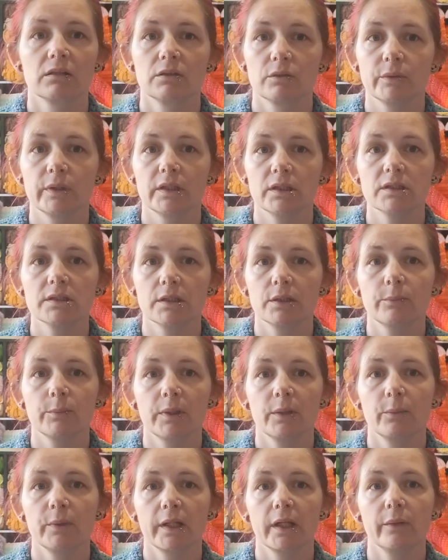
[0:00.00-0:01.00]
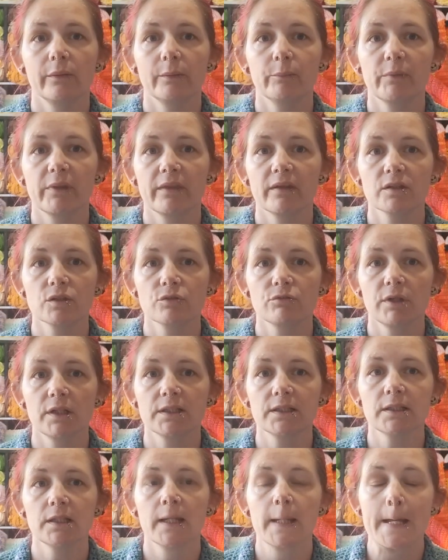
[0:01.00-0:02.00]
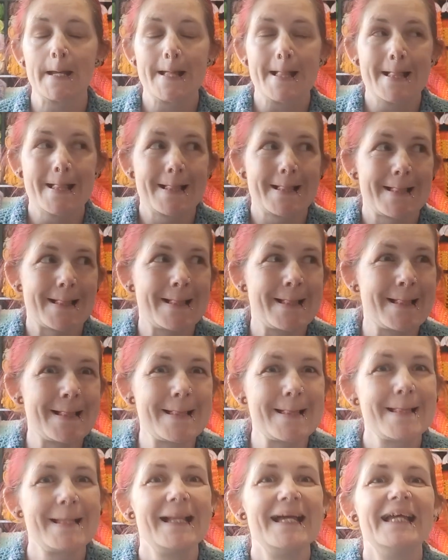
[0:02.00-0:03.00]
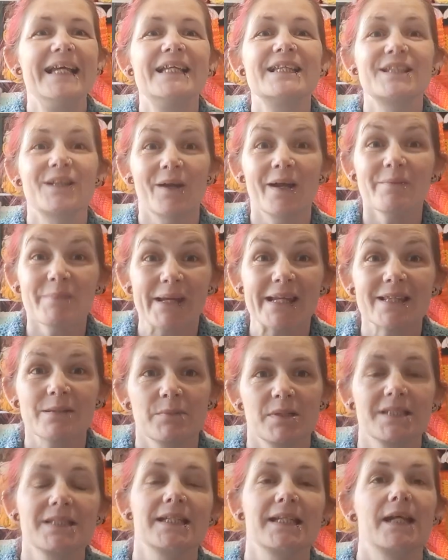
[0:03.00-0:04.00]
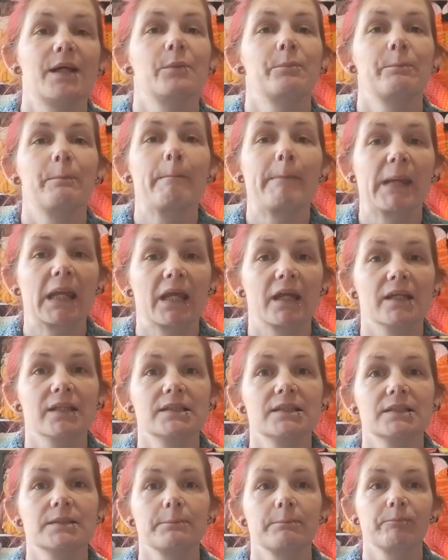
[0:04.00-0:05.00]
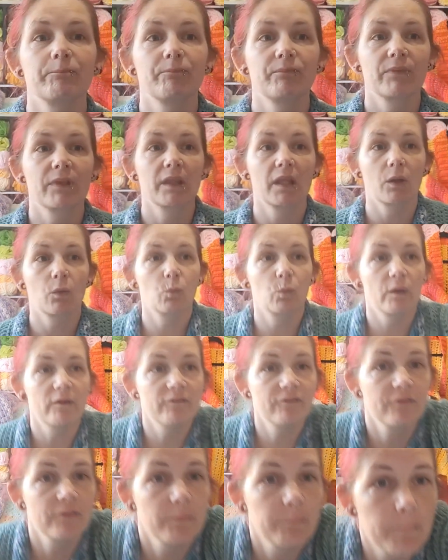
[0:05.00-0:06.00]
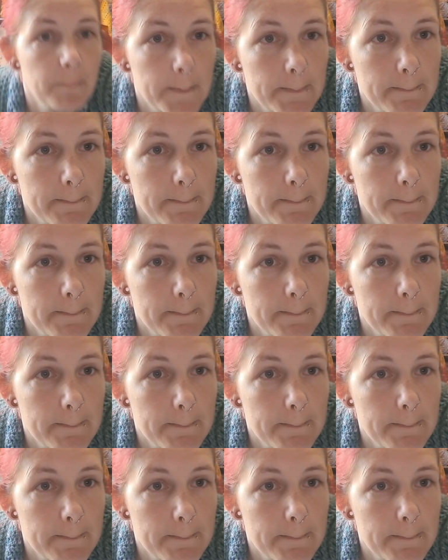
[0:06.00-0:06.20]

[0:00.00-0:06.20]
Do we see where we're going with this already? So I make them inside out because with